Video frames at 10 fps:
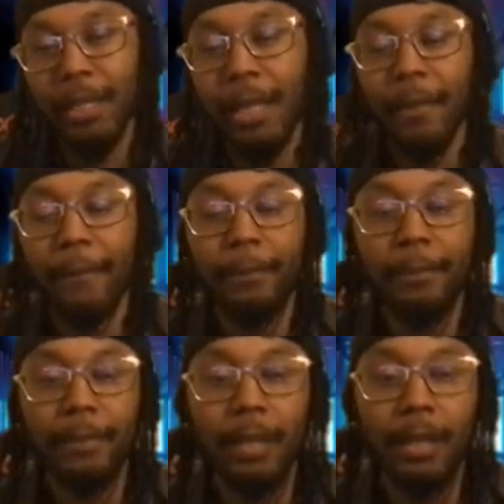Like,
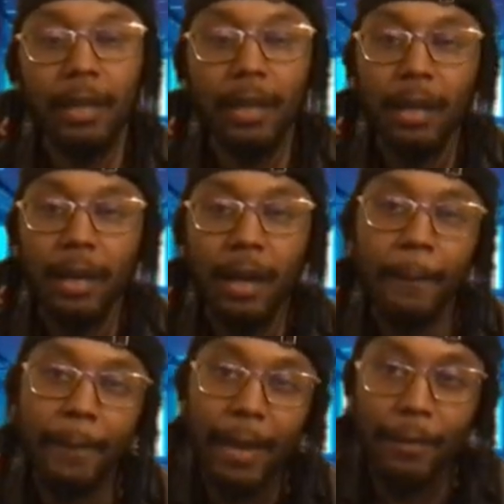her
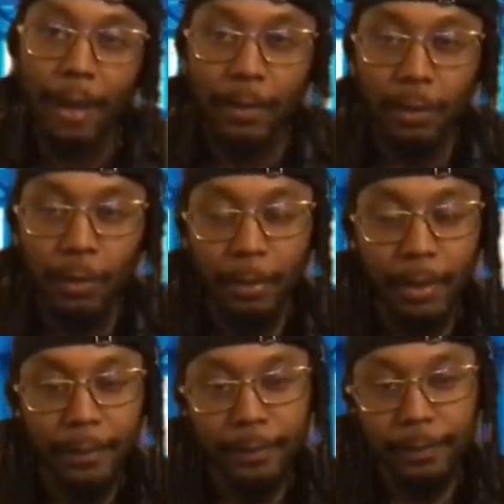background a little
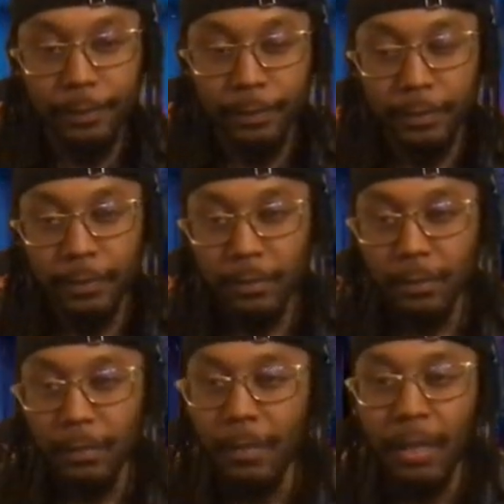bit.
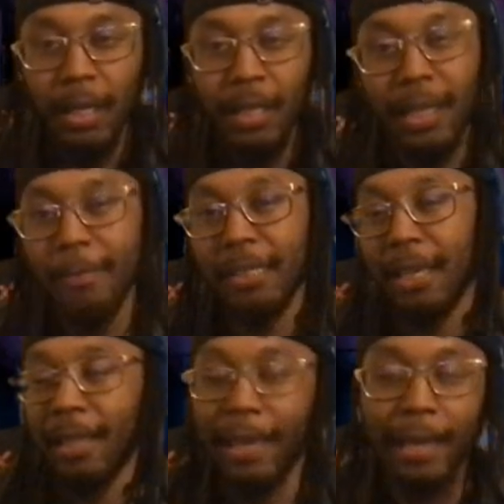You know what I'm
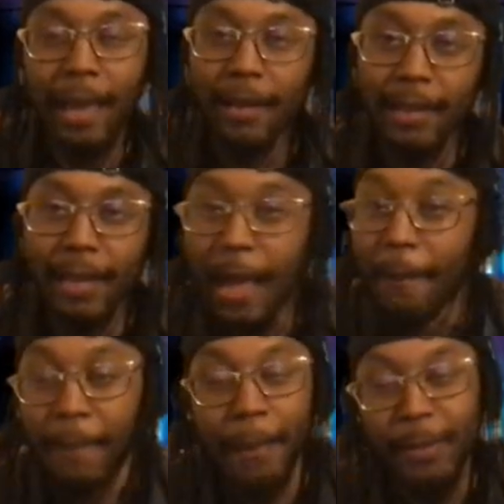saying? Like, that,
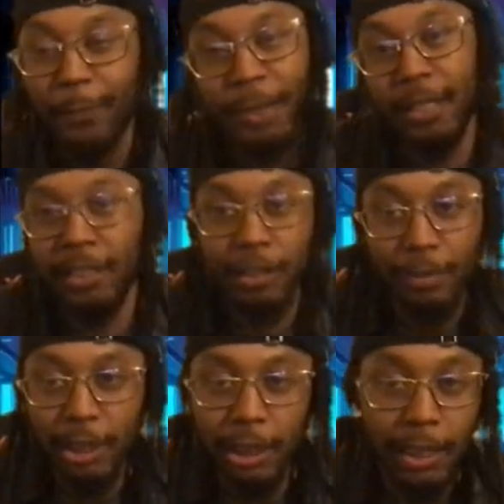I, I be feeling
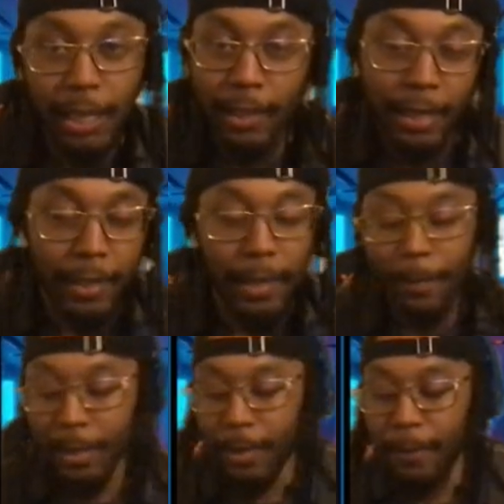certain shit like that. You know what I
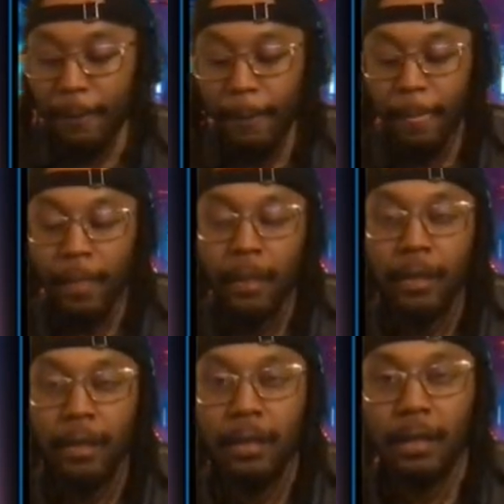mean?
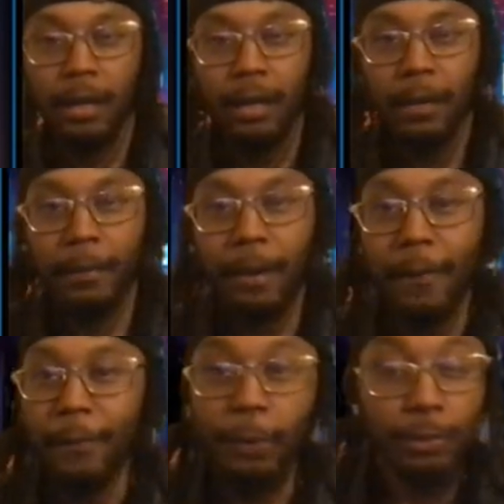Her
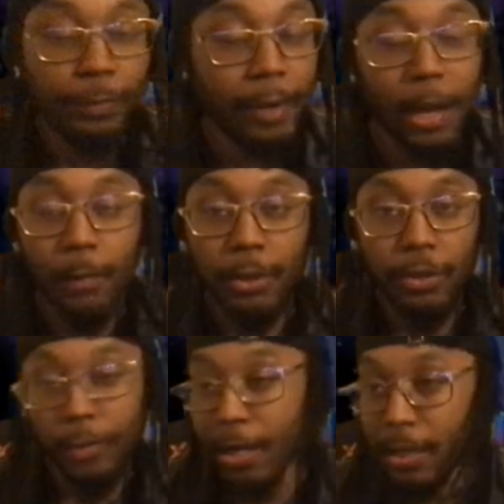first round was
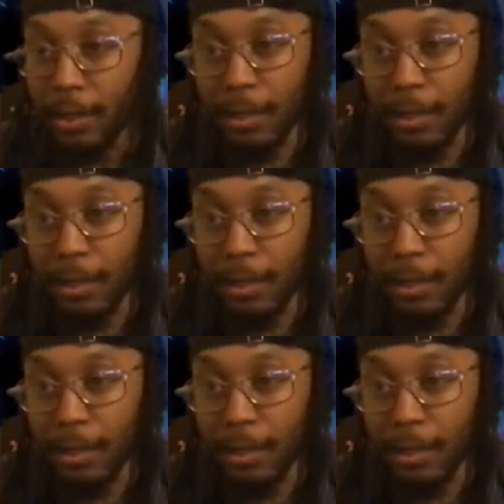crazy.